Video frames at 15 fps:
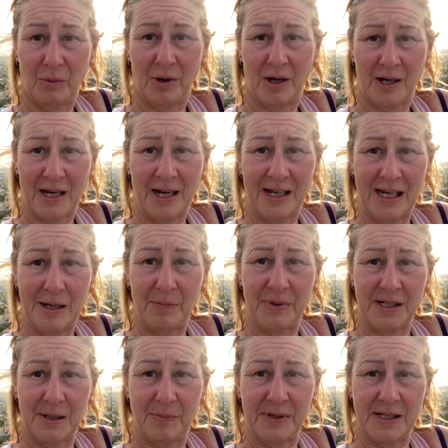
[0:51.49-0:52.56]
work and keep
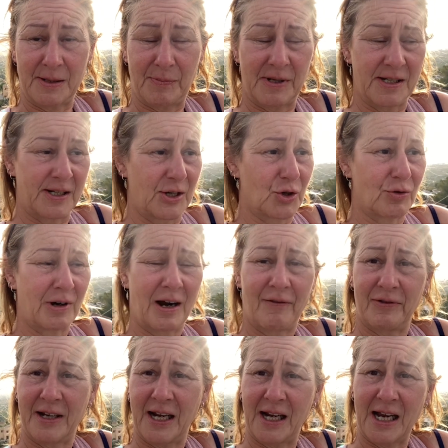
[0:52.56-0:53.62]
busy, busy, busy,
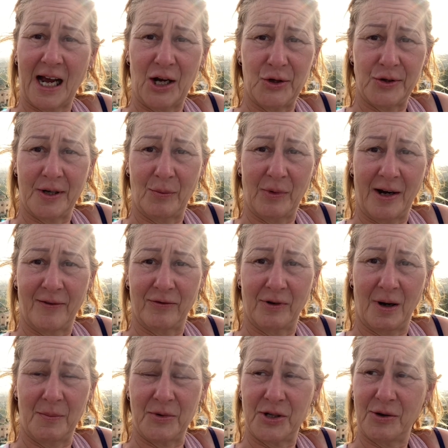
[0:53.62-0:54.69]
traveling and doing whatever
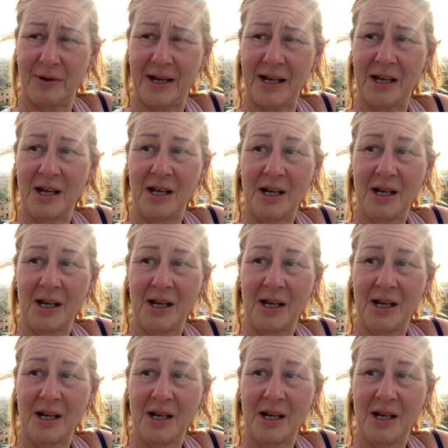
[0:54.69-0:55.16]
I'm doing,